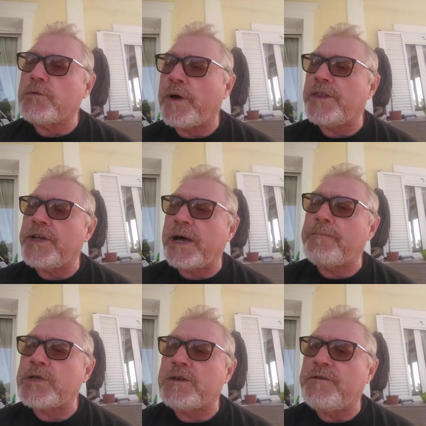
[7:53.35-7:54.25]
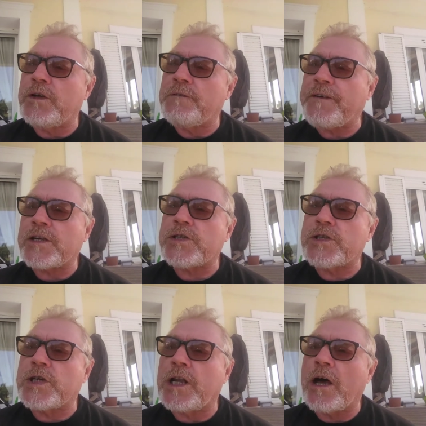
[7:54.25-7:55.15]
where the numbers of new
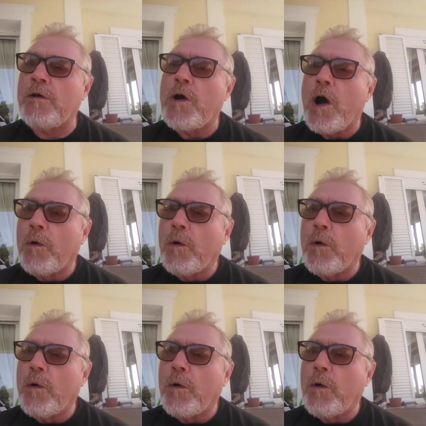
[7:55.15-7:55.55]
infections are low,